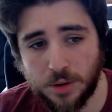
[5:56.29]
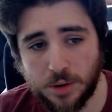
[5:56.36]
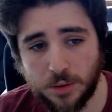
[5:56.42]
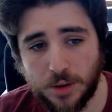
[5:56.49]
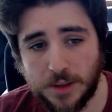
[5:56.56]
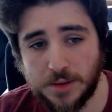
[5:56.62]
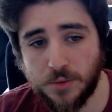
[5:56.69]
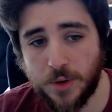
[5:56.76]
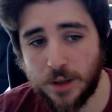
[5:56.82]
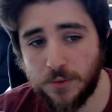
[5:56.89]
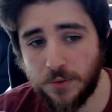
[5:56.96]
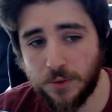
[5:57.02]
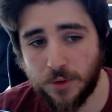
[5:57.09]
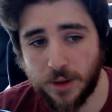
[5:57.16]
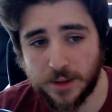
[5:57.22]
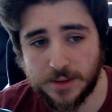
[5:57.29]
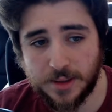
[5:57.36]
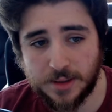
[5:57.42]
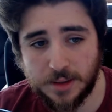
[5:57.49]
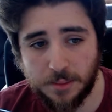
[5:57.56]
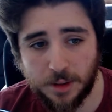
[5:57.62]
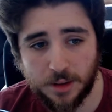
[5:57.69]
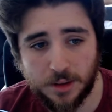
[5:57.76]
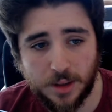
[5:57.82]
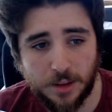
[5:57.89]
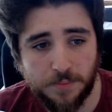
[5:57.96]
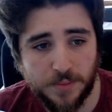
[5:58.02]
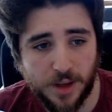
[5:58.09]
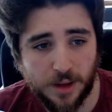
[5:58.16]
so that's great for accessibility